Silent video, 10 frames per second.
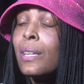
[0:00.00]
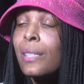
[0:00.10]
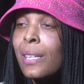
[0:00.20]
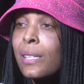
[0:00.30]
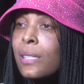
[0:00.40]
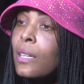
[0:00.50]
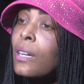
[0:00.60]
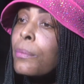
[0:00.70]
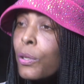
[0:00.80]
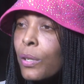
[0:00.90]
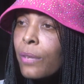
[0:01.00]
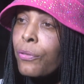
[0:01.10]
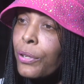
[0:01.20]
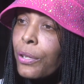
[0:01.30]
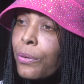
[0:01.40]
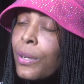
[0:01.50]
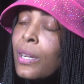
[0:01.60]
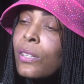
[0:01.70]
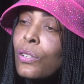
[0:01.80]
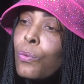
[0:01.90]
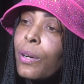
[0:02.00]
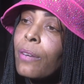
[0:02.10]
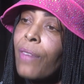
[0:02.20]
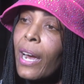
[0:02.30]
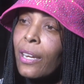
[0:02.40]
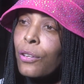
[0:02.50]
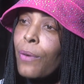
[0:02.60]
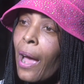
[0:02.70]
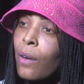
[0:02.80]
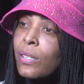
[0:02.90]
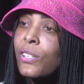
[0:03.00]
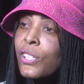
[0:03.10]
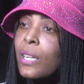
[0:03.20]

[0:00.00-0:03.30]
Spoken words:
this is the community for you. So we're inviting you out to She